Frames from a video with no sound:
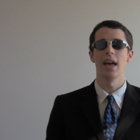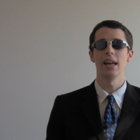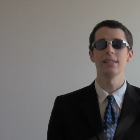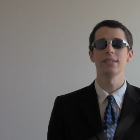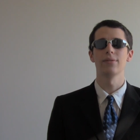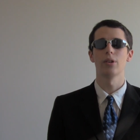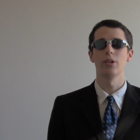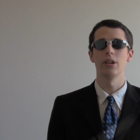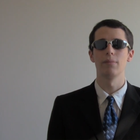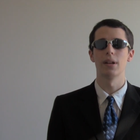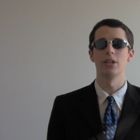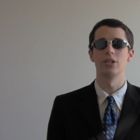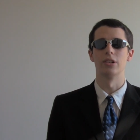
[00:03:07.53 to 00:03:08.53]
As I've already
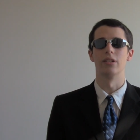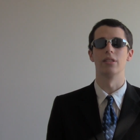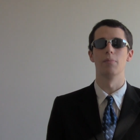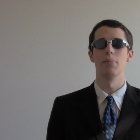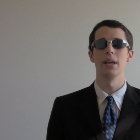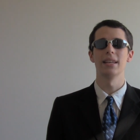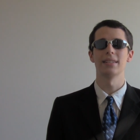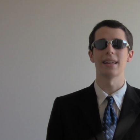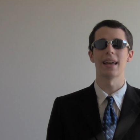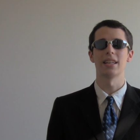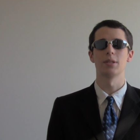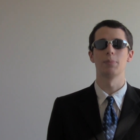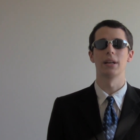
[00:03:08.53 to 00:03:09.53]
mentioned, the biggest
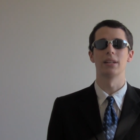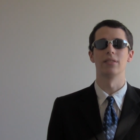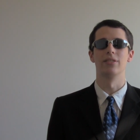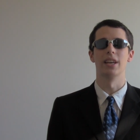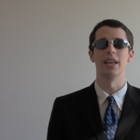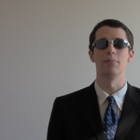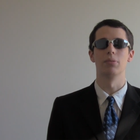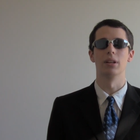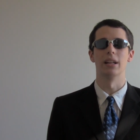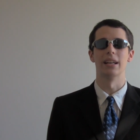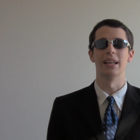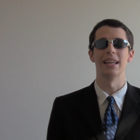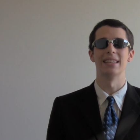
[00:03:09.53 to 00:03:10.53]
aspect of
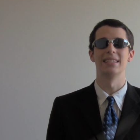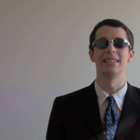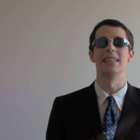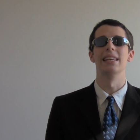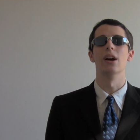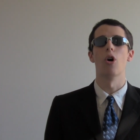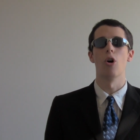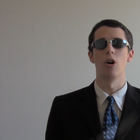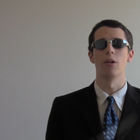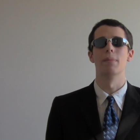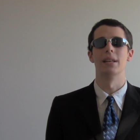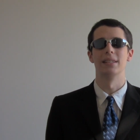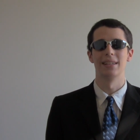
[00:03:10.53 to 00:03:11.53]
gameplay is the
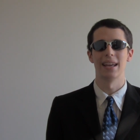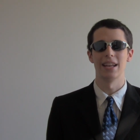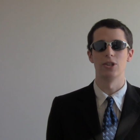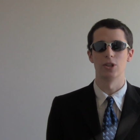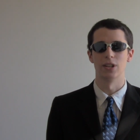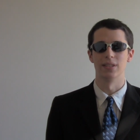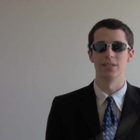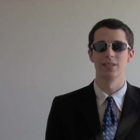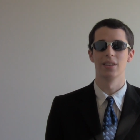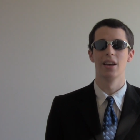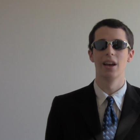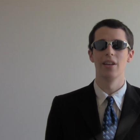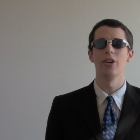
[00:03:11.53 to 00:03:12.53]
augmentations.
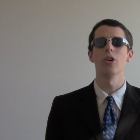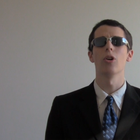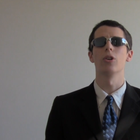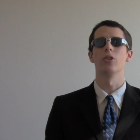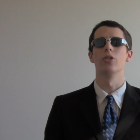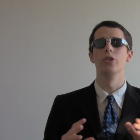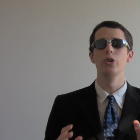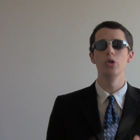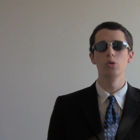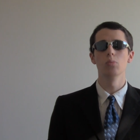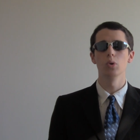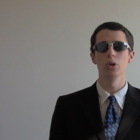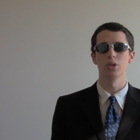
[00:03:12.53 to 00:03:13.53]
There are
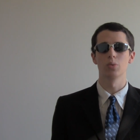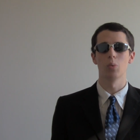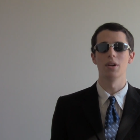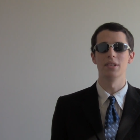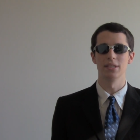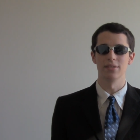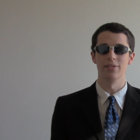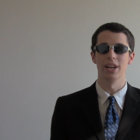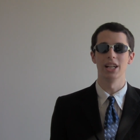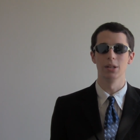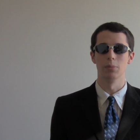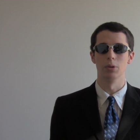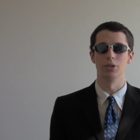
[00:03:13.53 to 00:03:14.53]
numerous ones
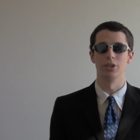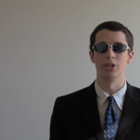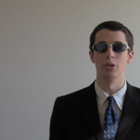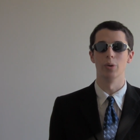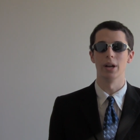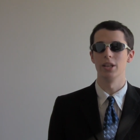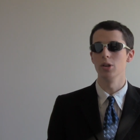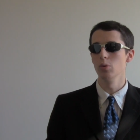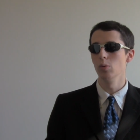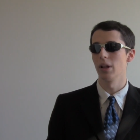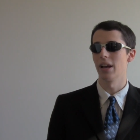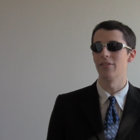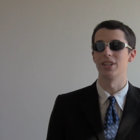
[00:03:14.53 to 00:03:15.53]
available to you, and you
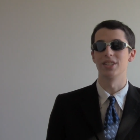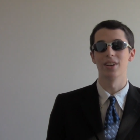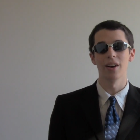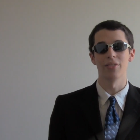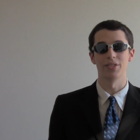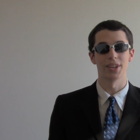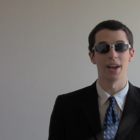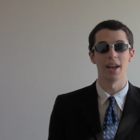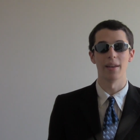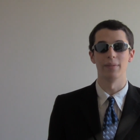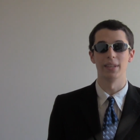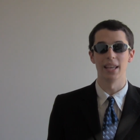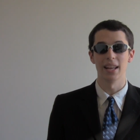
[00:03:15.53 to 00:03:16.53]
will have a tough
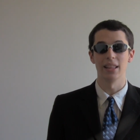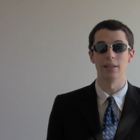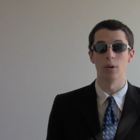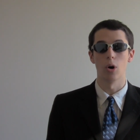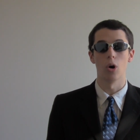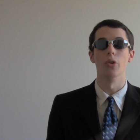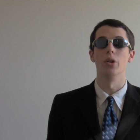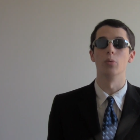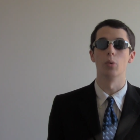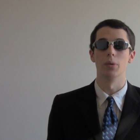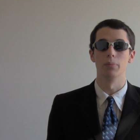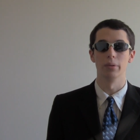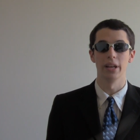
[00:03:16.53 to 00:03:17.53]
time getting them all in
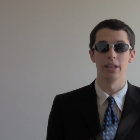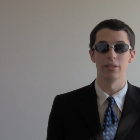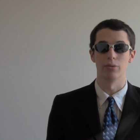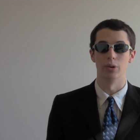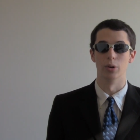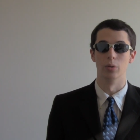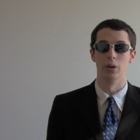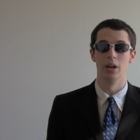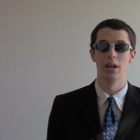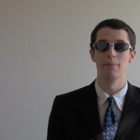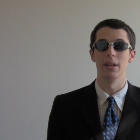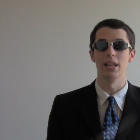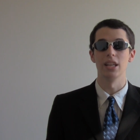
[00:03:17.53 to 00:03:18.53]
one playthrough,
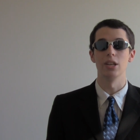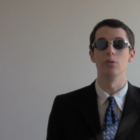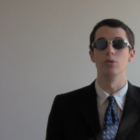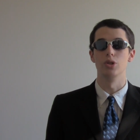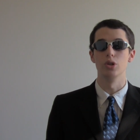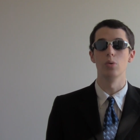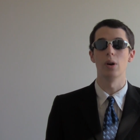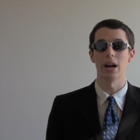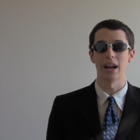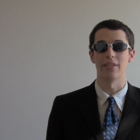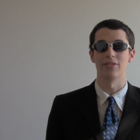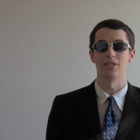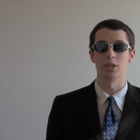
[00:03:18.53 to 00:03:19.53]
meaning you do
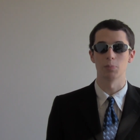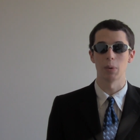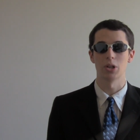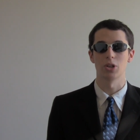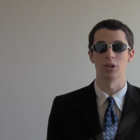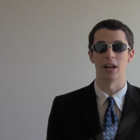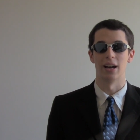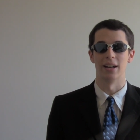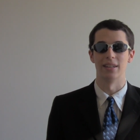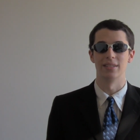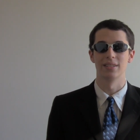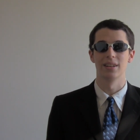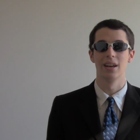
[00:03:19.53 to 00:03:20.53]
have to
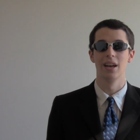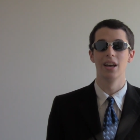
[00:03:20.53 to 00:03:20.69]
specialize.